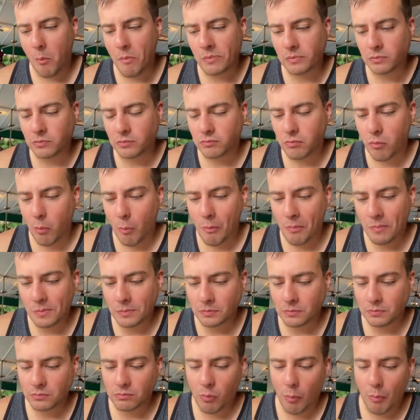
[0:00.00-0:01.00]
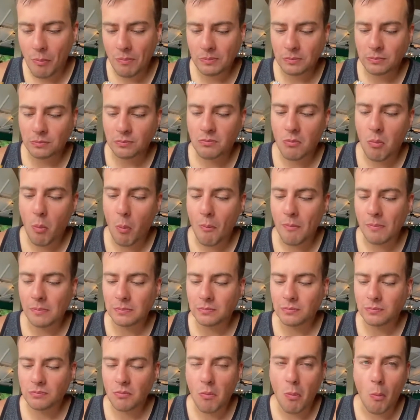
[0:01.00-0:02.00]
Ew, there's a big spit
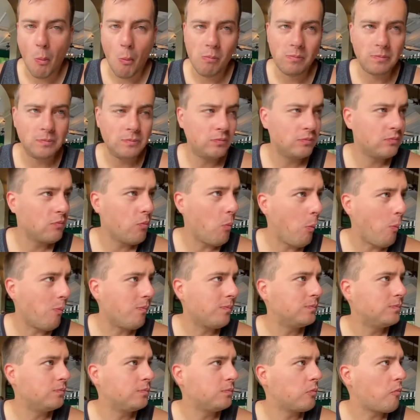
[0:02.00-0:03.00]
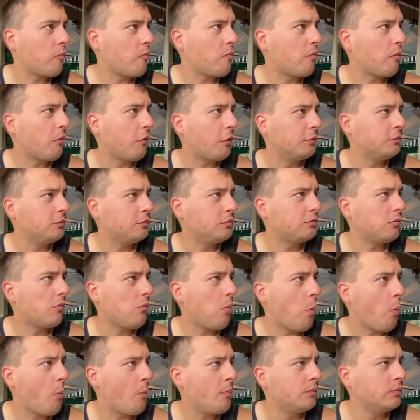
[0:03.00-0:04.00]
thing falling from it. What do you
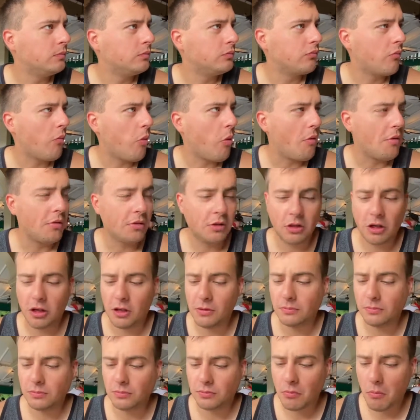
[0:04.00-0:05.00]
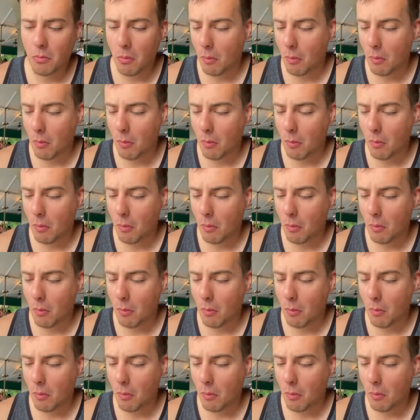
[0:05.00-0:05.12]
think? I'm good.